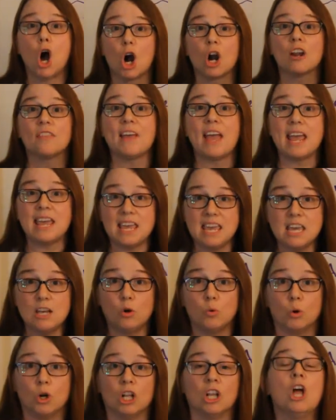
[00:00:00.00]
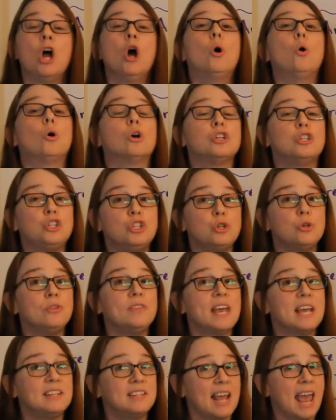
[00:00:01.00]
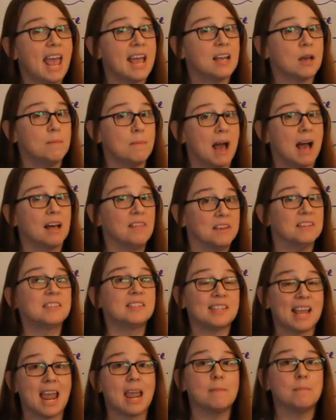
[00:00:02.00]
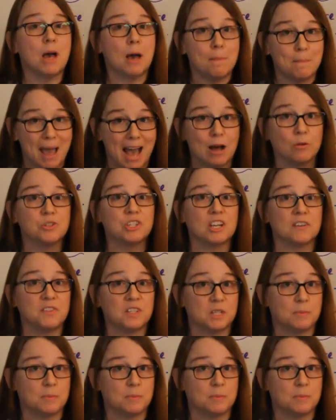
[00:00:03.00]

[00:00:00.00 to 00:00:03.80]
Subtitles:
Are they equal? Or do they take the same amount of